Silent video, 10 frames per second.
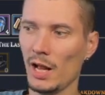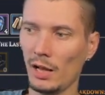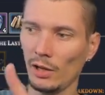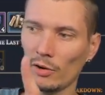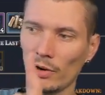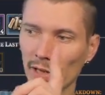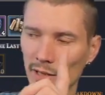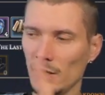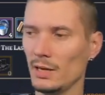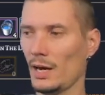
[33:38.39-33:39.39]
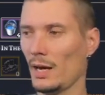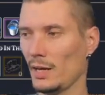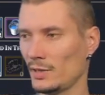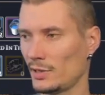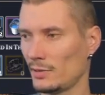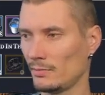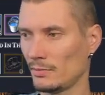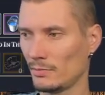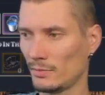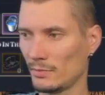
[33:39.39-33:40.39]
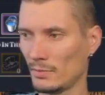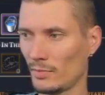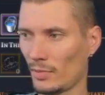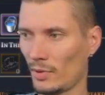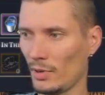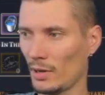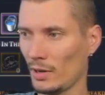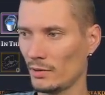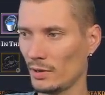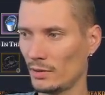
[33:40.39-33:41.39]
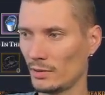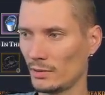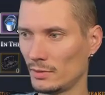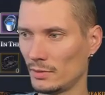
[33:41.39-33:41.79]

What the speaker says: already has 300